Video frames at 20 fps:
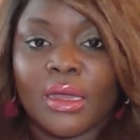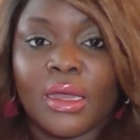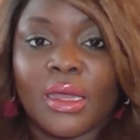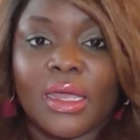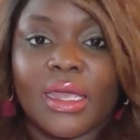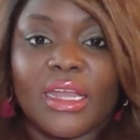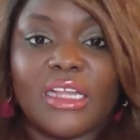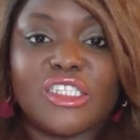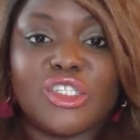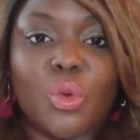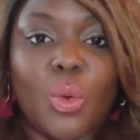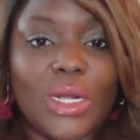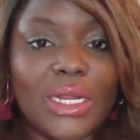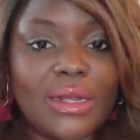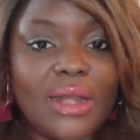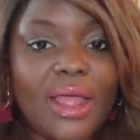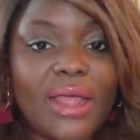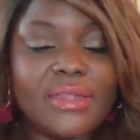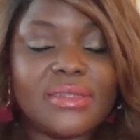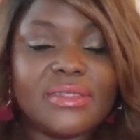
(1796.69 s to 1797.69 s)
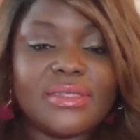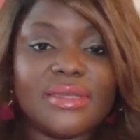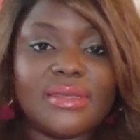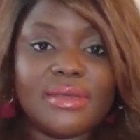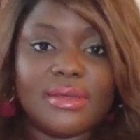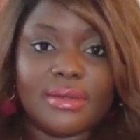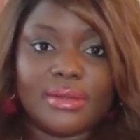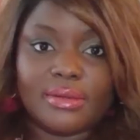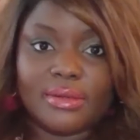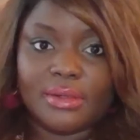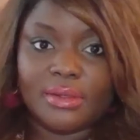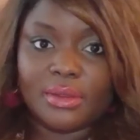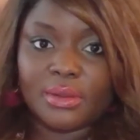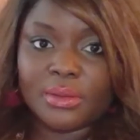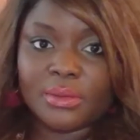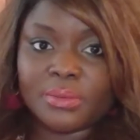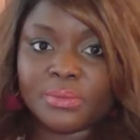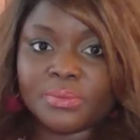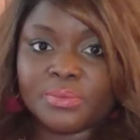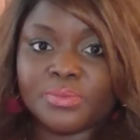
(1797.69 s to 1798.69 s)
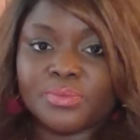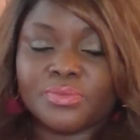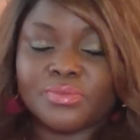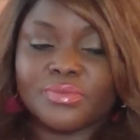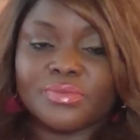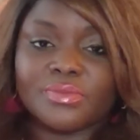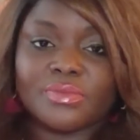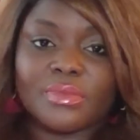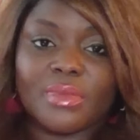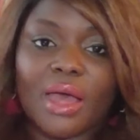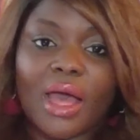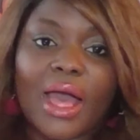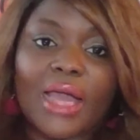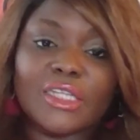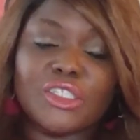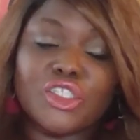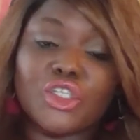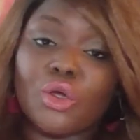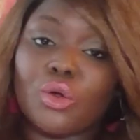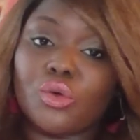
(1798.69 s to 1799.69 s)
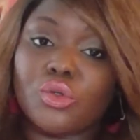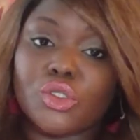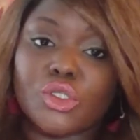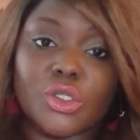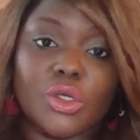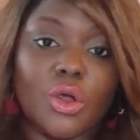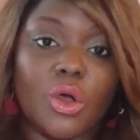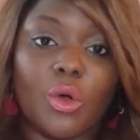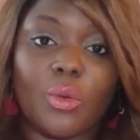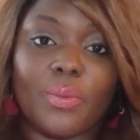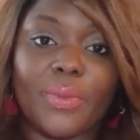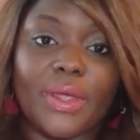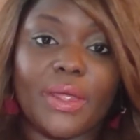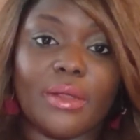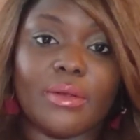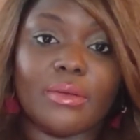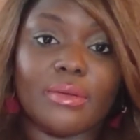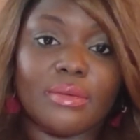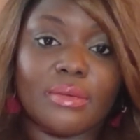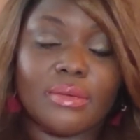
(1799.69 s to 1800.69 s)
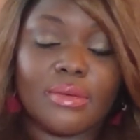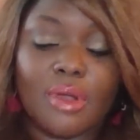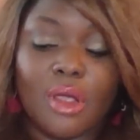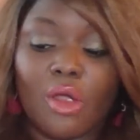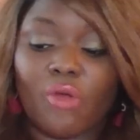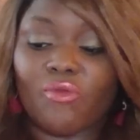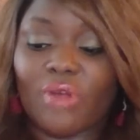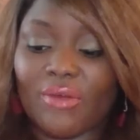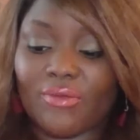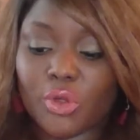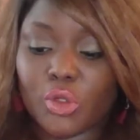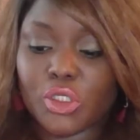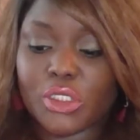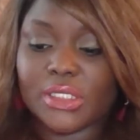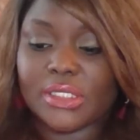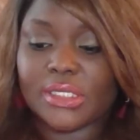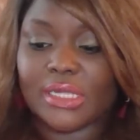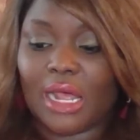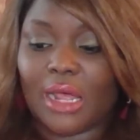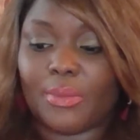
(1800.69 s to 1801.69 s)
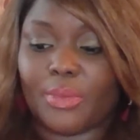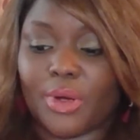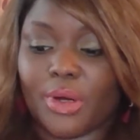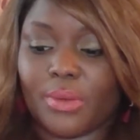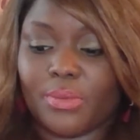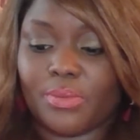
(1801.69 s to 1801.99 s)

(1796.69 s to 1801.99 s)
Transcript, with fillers: In 2019, I chose to open Revolution Cyber.